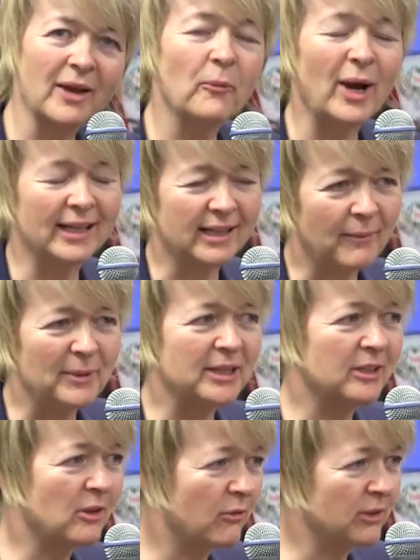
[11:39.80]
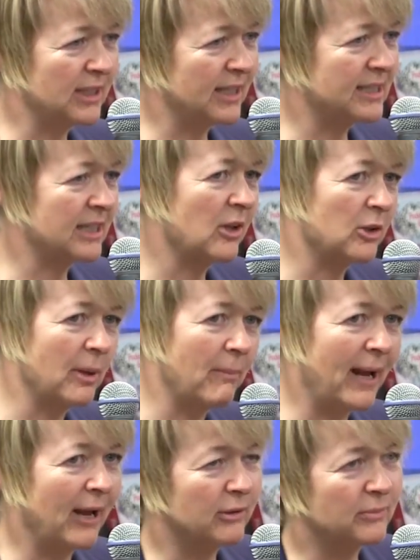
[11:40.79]
well, I mean, the novel is a lot
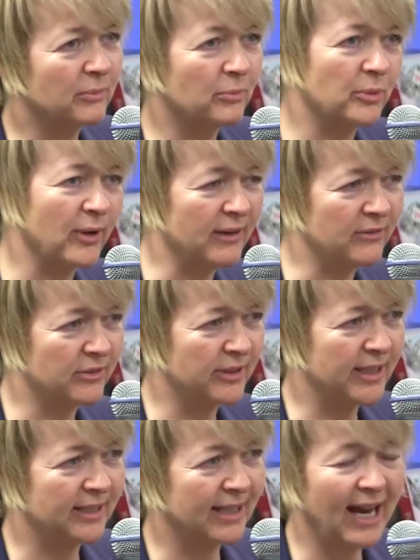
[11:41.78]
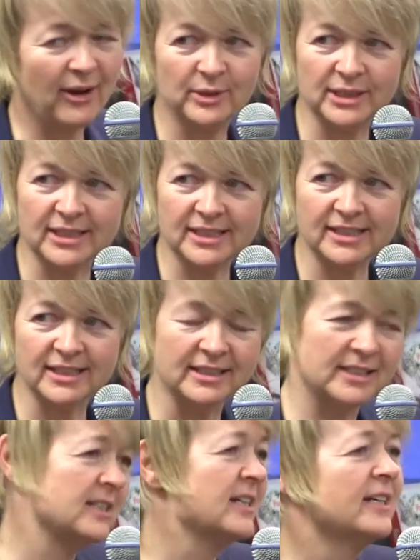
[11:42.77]
about bravery and cowardice and
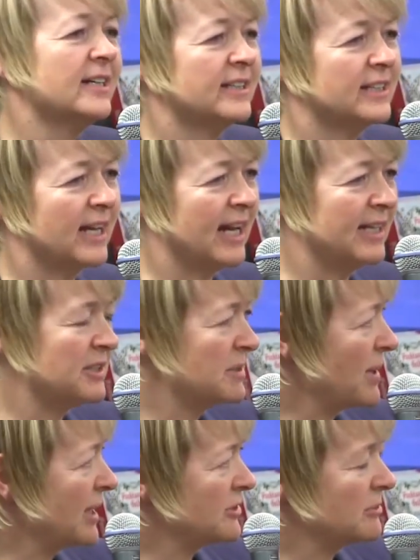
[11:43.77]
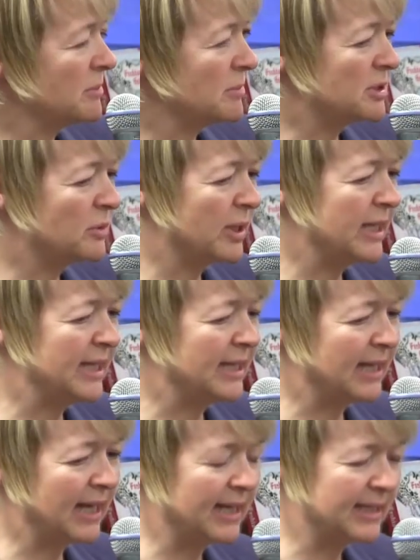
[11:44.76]
mm -hmm. the kind of spectrum in
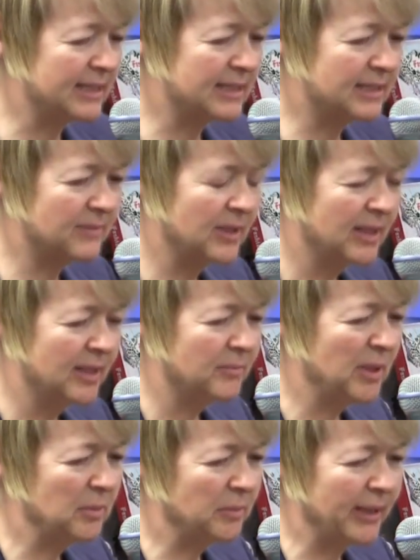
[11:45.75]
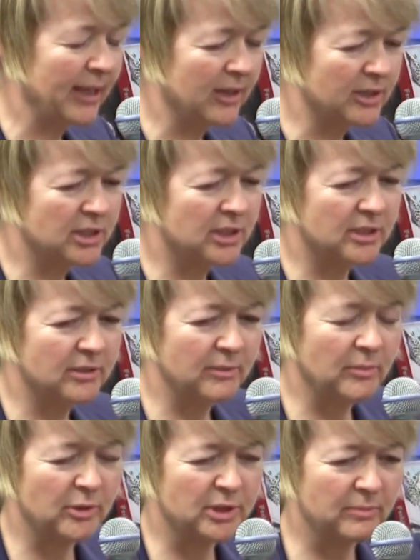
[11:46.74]
between, and people being asked to do
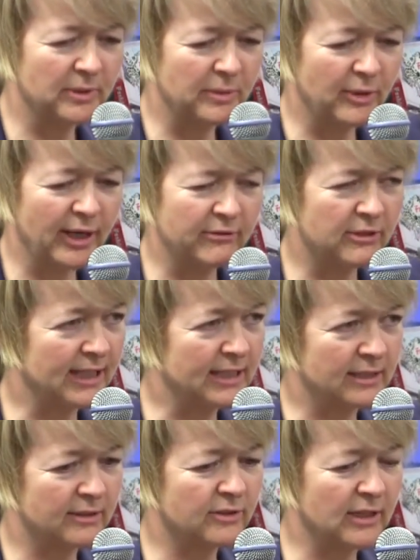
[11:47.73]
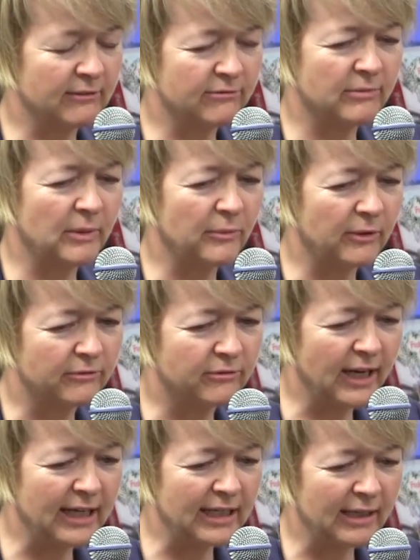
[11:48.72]
impossibly brave things and, and, and
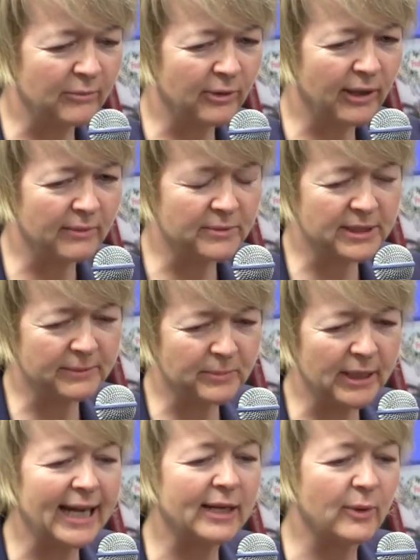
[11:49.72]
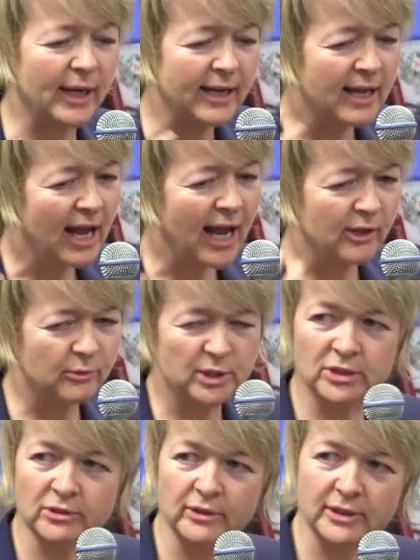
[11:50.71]
failing, perhaps. But anyway, I always
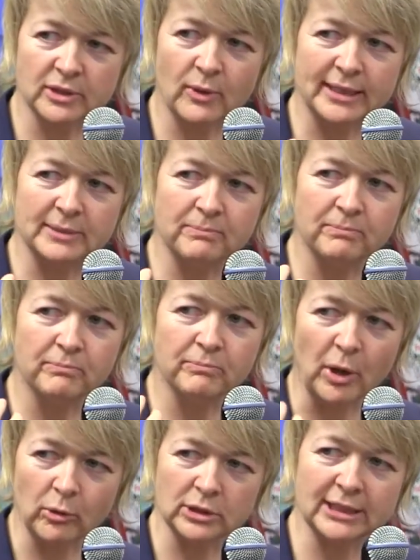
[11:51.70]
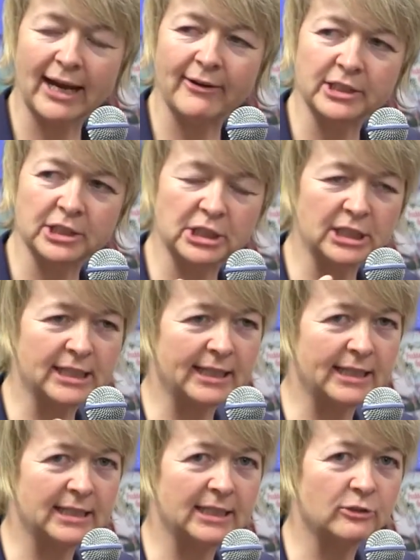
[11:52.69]
saw her as quite a bold character. She's
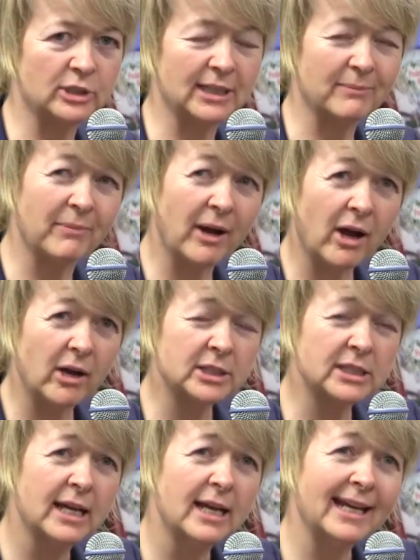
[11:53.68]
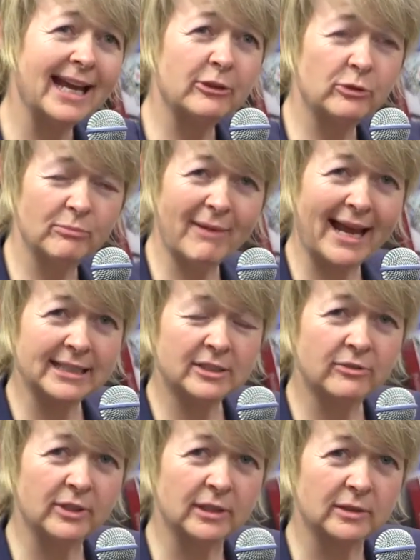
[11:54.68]
had this interesting past. Katherine
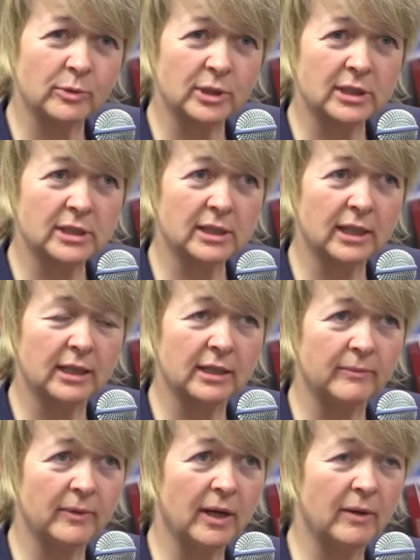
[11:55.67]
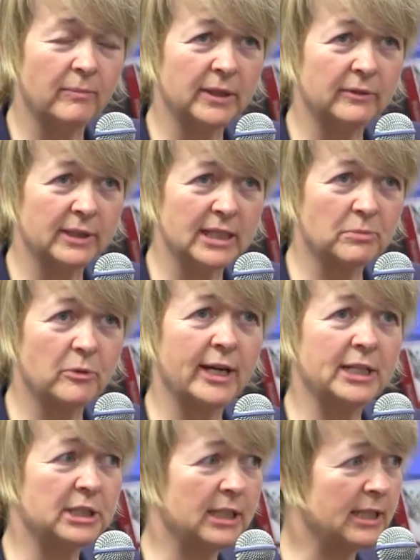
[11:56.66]
Mansfield was um, mm. a bit of an
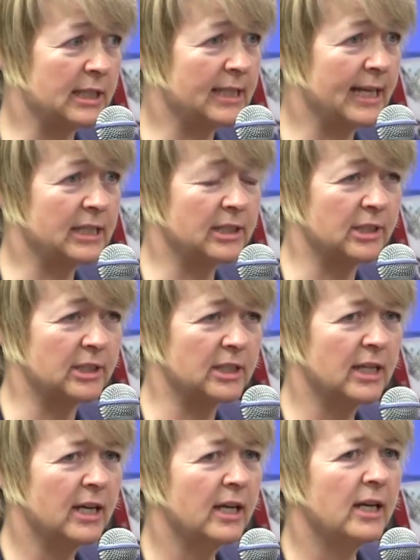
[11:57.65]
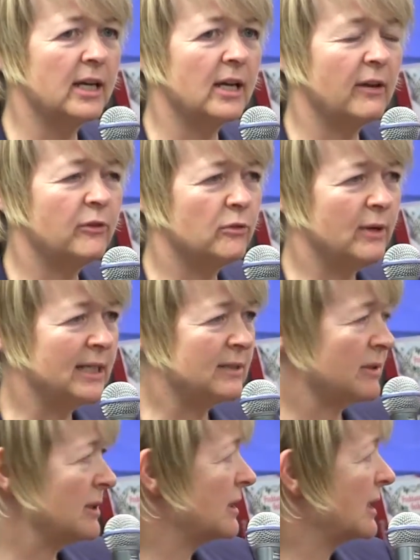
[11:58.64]
inspiration in the sense that if you read
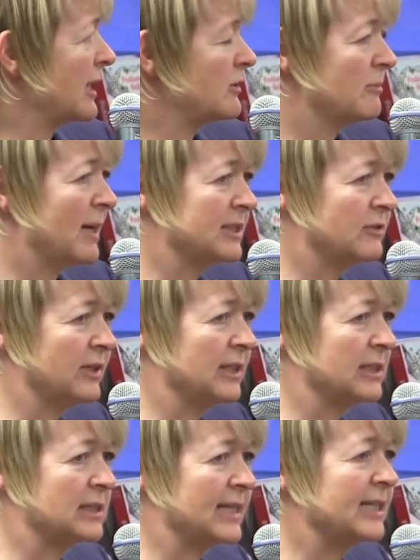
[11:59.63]
Katherine Mansfield's